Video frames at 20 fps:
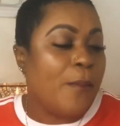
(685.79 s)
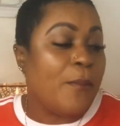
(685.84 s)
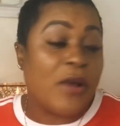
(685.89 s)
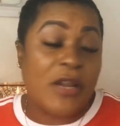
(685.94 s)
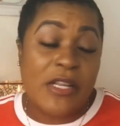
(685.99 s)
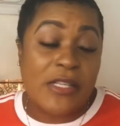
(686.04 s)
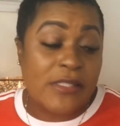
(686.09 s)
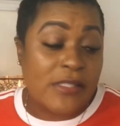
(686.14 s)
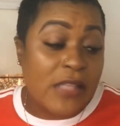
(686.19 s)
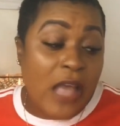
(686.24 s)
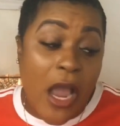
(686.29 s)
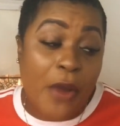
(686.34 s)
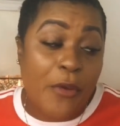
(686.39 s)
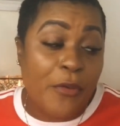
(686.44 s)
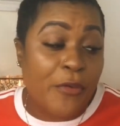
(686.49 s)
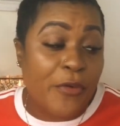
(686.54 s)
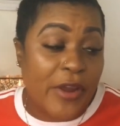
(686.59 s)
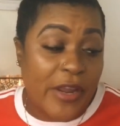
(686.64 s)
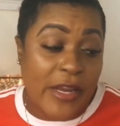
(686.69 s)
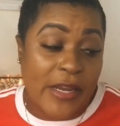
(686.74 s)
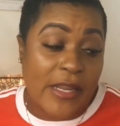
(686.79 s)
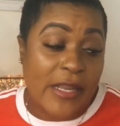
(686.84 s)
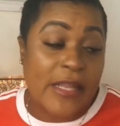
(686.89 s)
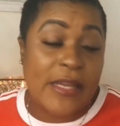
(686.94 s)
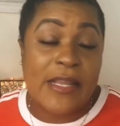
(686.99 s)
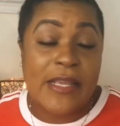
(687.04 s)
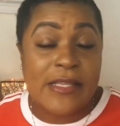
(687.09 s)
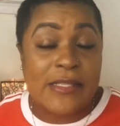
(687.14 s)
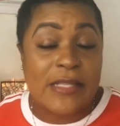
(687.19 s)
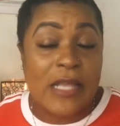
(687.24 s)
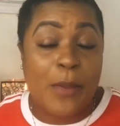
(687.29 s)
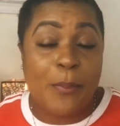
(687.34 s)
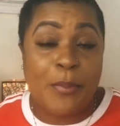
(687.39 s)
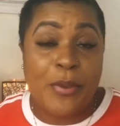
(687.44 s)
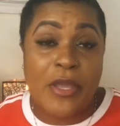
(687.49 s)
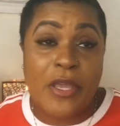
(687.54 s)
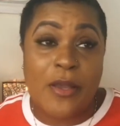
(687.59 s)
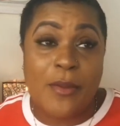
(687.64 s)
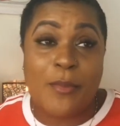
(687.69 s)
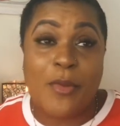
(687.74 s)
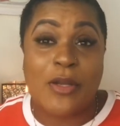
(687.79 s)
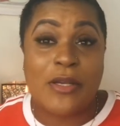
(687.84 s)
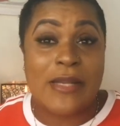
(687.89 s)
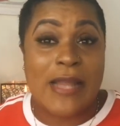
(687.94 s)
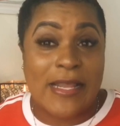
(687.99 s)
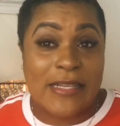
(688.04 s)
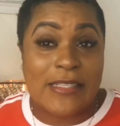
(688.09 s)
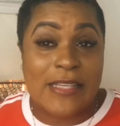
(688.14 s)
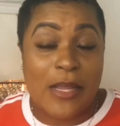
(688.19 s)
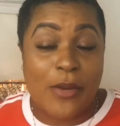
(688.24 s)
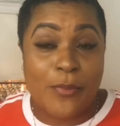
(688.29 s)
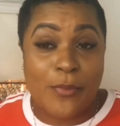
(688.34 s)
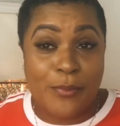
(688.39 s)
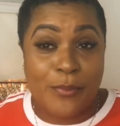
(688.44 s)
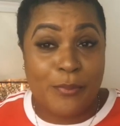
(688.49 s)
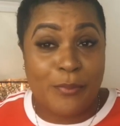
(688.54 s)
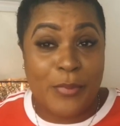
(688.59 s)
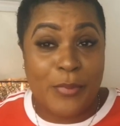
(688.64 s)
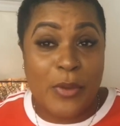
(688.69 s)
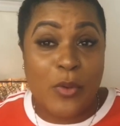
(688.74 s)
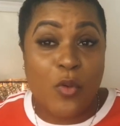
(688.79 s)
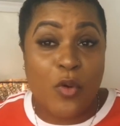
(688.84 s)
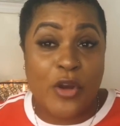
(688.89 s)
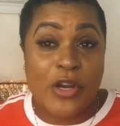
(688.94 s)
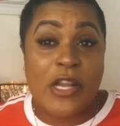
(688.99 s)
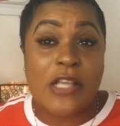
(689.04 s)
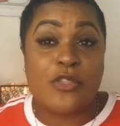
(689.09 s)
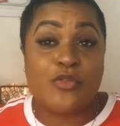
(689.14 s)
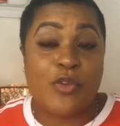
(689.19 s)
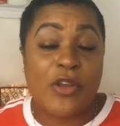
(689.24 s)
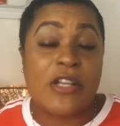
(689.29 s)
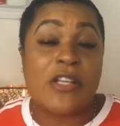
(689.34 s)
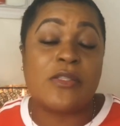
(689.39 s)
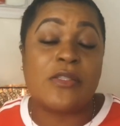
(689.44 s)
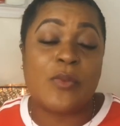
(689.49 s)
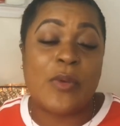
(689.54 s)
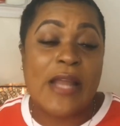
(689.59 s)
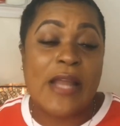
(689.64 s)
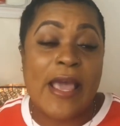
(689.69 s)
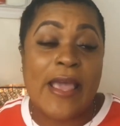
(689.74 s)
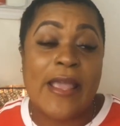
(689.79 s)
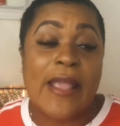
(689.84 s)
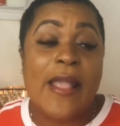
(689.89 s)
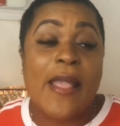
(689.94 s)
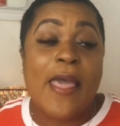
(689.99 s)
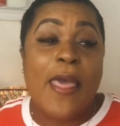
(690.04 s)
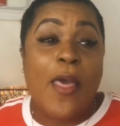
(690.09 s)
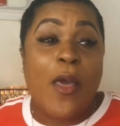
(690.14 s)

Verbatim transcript: But it's not red. It is a pink, but that can be worn as red because when I